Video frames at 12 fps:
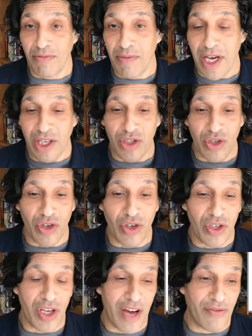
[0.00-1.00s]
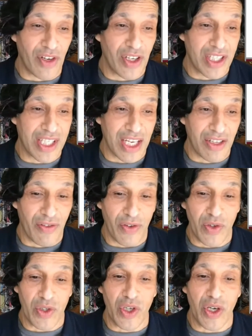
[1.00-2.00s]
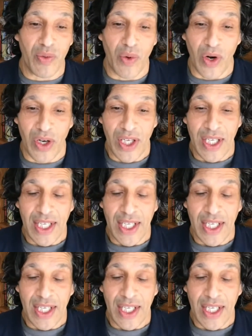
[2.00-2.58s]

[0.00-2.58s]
make sure you have an understanding of who's doing what,